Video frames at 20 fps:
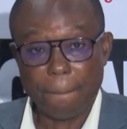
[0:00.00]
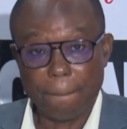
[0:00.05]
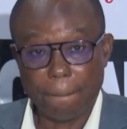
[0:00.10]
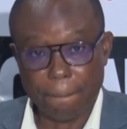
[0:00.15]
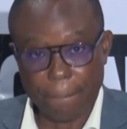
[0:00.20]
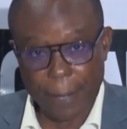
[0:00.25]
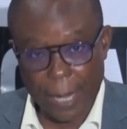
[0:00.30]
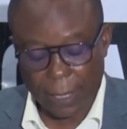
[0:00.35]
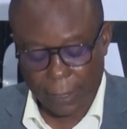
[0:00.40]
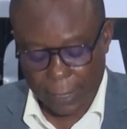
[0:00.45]

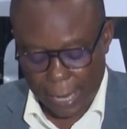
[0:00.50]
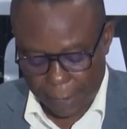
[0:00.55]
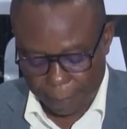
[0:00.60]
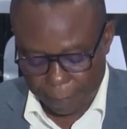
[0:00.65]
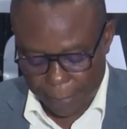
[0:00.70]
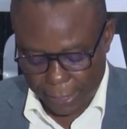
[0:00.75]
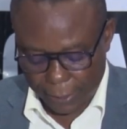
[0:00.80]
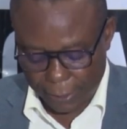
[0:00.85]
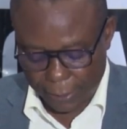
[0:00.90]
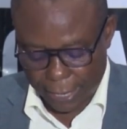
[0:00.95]
But like
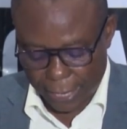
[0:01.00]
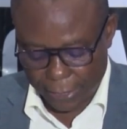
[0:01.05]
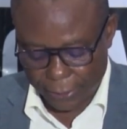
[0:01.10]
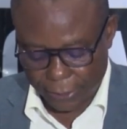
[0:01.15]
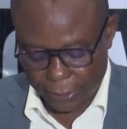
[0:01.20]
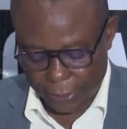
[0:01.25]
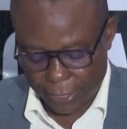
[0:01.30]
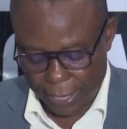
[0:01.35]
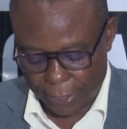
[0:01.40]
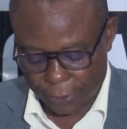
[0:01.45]
many
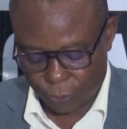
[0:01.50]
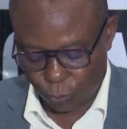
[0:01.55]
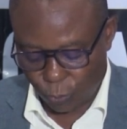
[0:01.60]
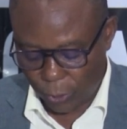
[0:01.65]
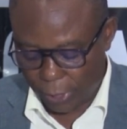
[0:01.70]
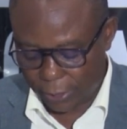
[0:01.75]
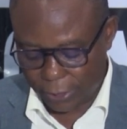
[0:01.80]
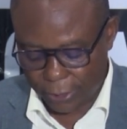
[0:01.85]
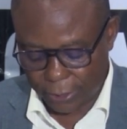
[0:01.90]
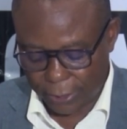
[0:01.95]
Nigerians,
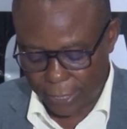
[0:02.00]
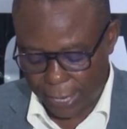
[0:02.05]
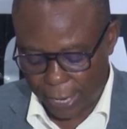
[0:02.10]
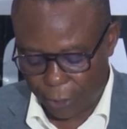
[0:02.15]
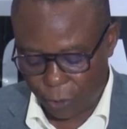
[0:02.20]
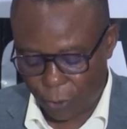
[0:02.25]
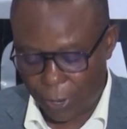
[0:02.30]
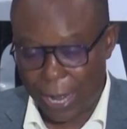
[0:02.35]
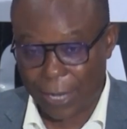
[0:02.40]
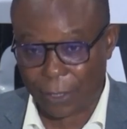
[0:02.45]
we in the
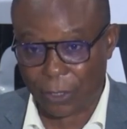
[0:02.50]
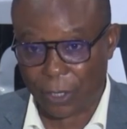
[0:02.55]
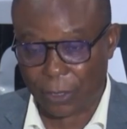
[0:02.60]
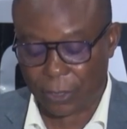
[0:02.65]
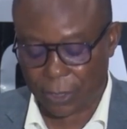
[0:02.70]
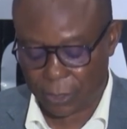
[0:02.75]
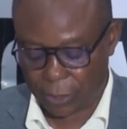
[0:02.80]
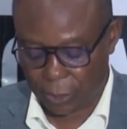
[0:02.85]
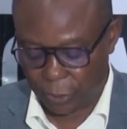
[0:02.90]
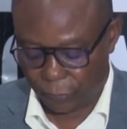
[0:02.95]
CLO are not
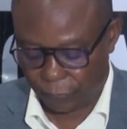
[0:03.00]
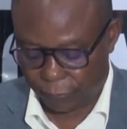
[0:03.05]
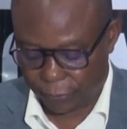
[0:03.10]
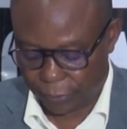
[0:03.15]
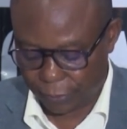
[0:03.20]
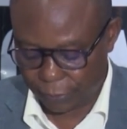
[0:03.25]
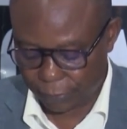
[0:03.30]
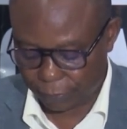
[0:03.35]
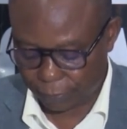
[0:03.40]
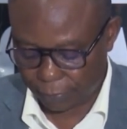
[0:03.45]

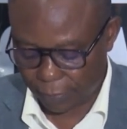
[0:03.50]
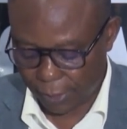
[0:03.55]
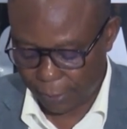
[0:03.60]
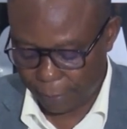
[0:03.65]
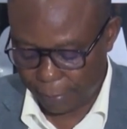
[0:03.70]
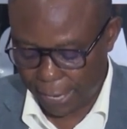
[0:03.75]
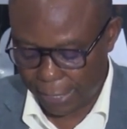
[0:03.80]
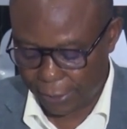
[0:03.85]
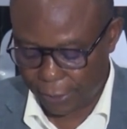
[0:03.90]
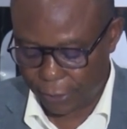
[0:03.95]
deceived
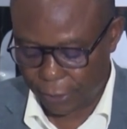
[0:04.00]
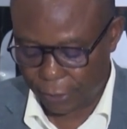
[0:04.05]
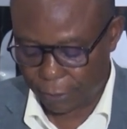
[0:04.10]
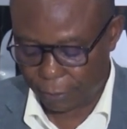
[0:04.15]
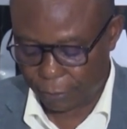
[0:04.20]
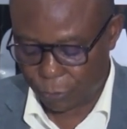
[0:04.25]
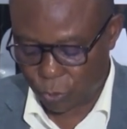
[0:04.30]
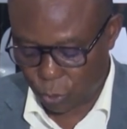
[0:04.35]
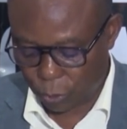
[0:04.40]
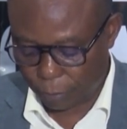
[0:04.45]
by the
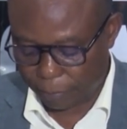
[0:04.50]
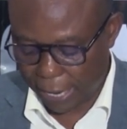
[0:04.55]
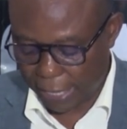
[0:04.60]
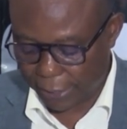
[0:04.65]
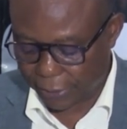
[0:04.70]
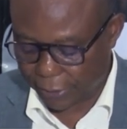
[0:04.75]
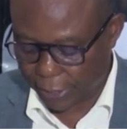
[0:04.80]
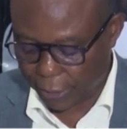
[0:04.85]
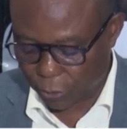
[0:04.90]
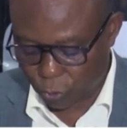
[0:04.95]

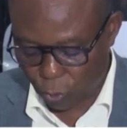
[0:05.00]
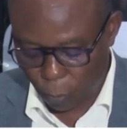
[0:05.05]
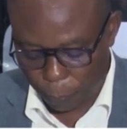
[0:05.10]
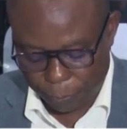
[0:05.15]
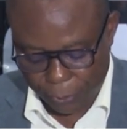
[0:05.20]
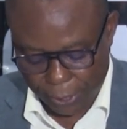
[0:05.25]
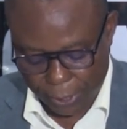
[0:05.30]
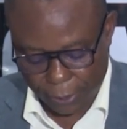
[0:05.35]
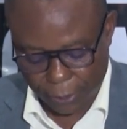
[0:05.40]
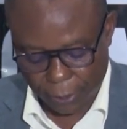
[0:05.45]

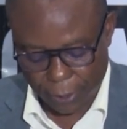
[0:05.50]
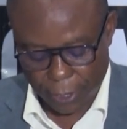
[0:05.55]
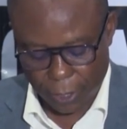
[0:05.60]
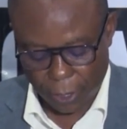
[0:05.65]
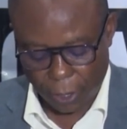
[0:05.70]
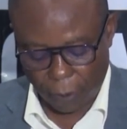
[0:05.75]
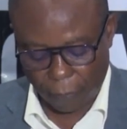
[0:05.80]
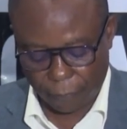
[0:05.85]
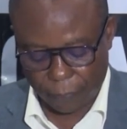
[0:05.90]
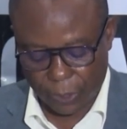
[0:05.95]
regrouping
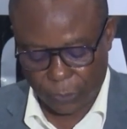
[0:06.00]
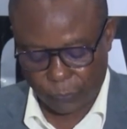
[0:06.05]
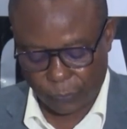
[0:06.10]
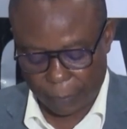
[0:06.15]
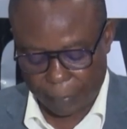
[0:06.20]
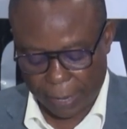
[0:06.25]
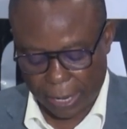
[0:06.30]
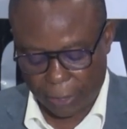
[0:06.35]
of these former